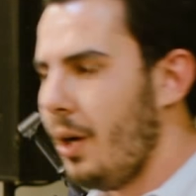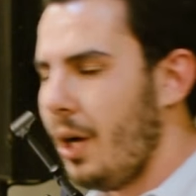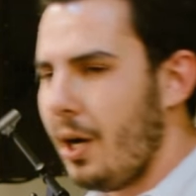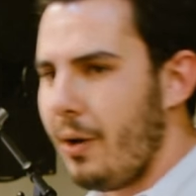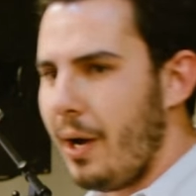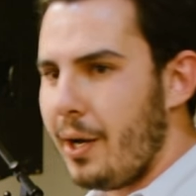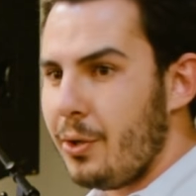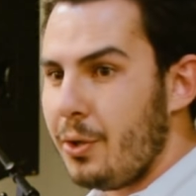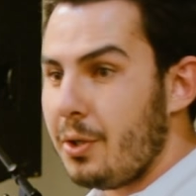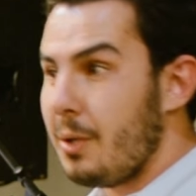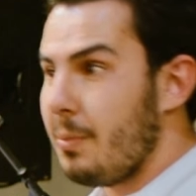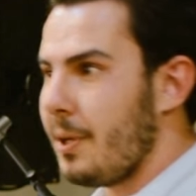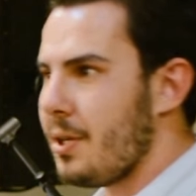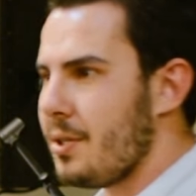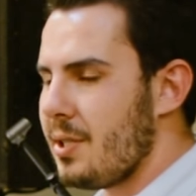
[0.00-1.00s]
around Unity
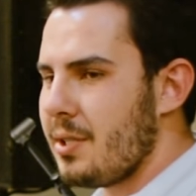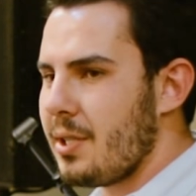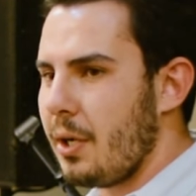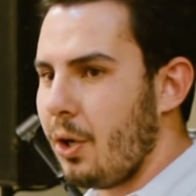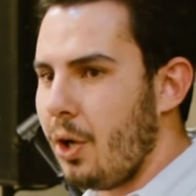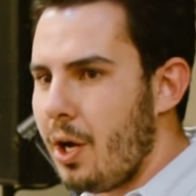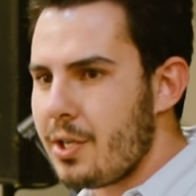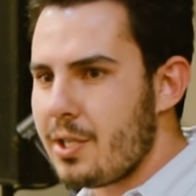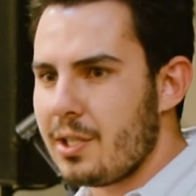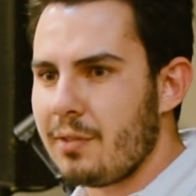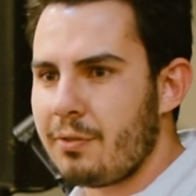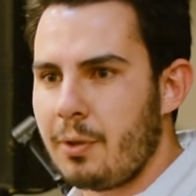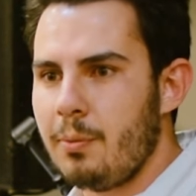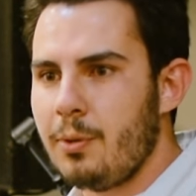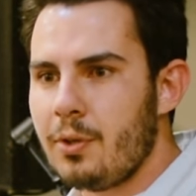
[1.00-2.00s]
because there's a large
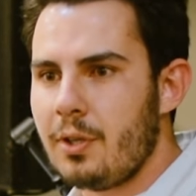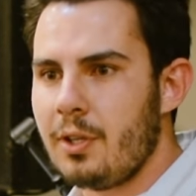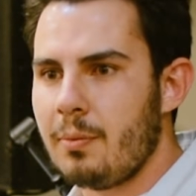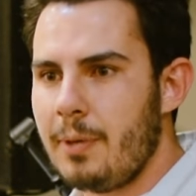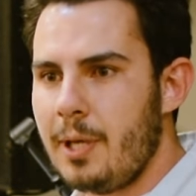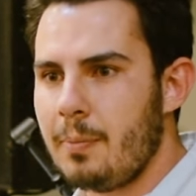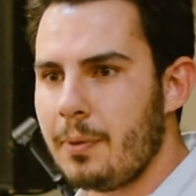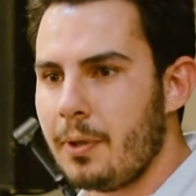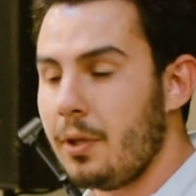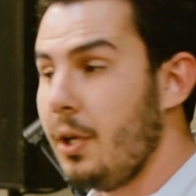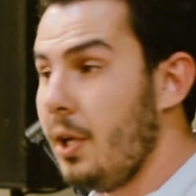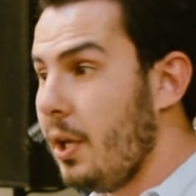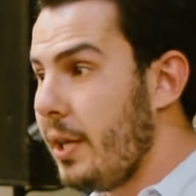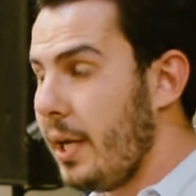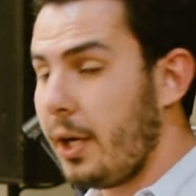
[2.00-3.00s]
enough community of people
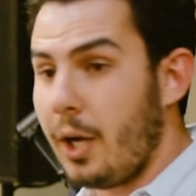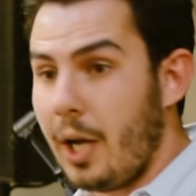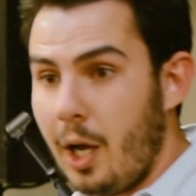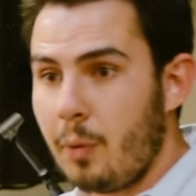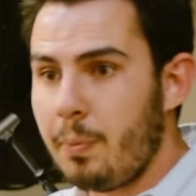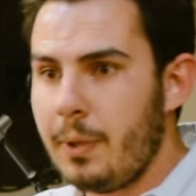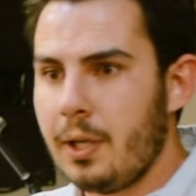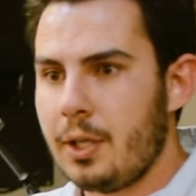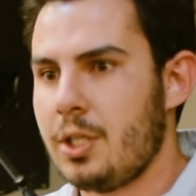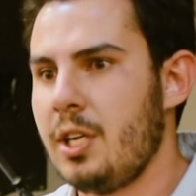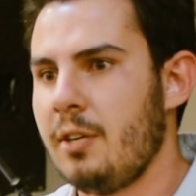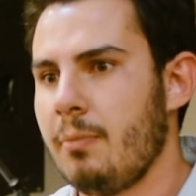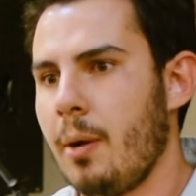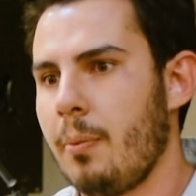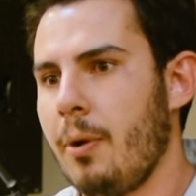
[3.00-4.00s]
that could help me
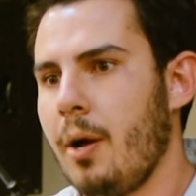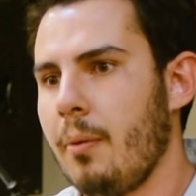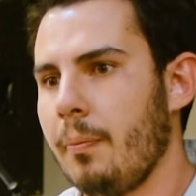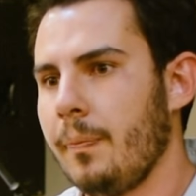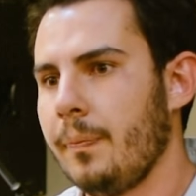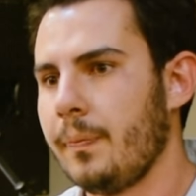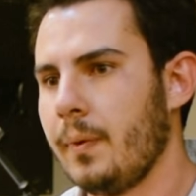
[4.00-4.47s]
achieve my problem.